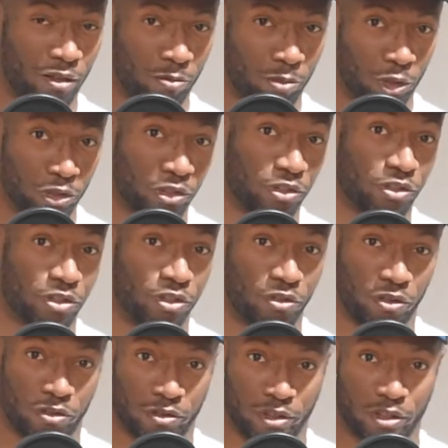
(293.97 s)
Pushers could
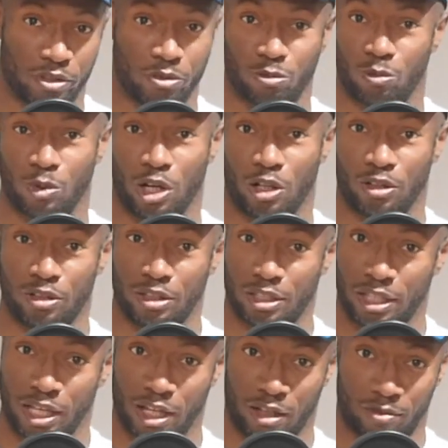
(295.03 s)
use this well.
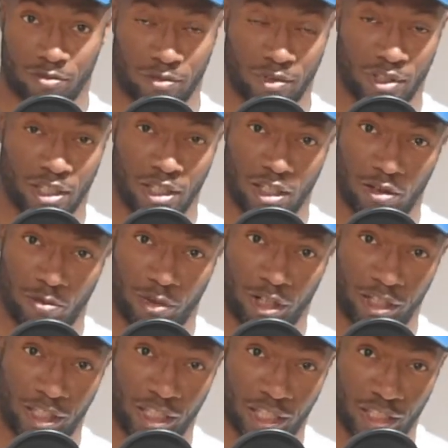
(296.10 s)
But
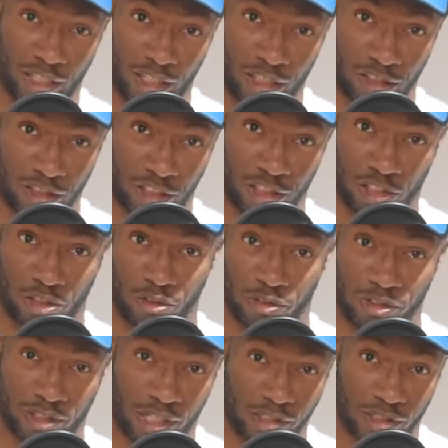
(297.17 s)
I think you could
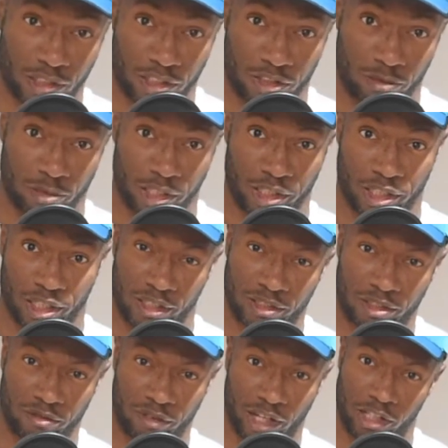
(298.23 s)
use it as an intermediate, as
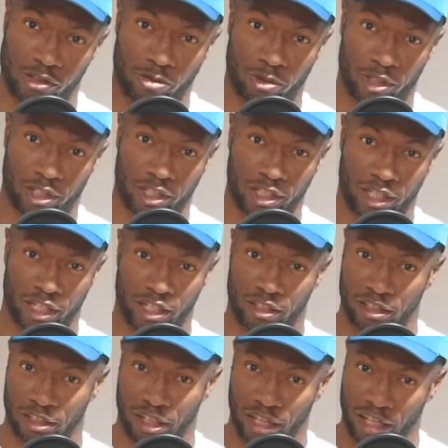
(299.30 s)
an advanced player,
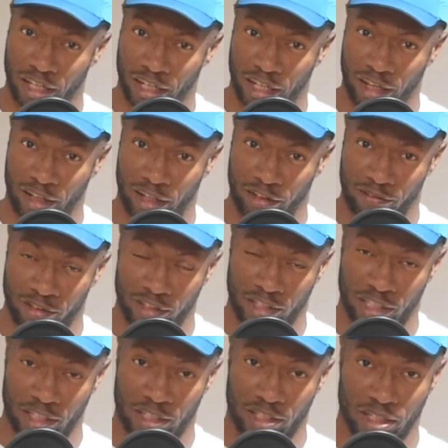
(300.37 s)
and I even
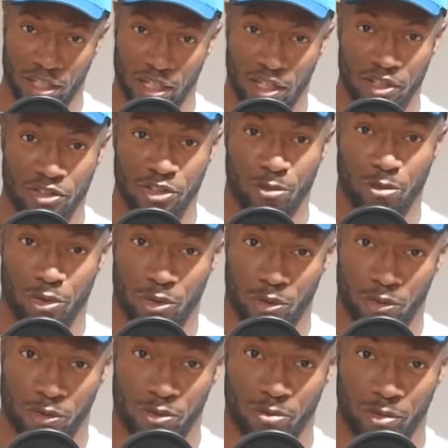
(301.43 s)
think some
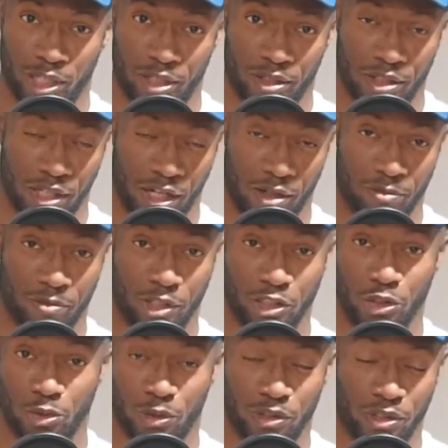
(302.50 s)
pros may
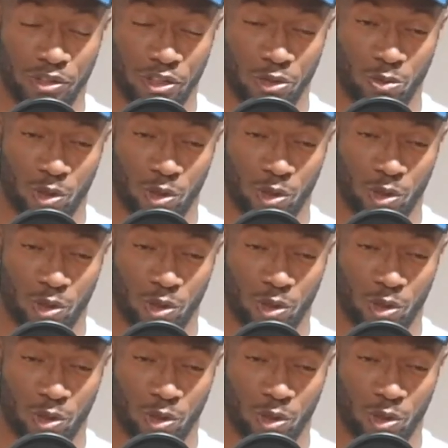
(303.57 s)
enjoy this as